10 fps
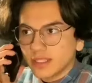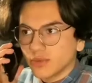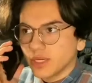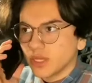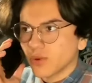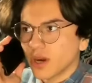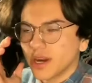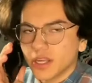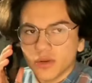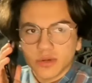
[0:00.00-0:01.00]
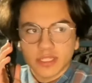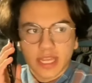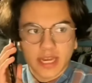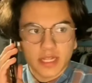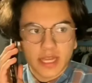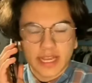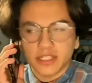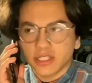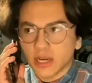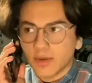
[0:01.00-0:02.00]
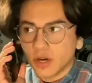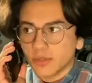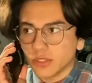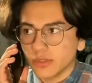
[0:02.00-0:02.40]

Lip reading: Hey, sweetie, where are you? It's getting late, you should come home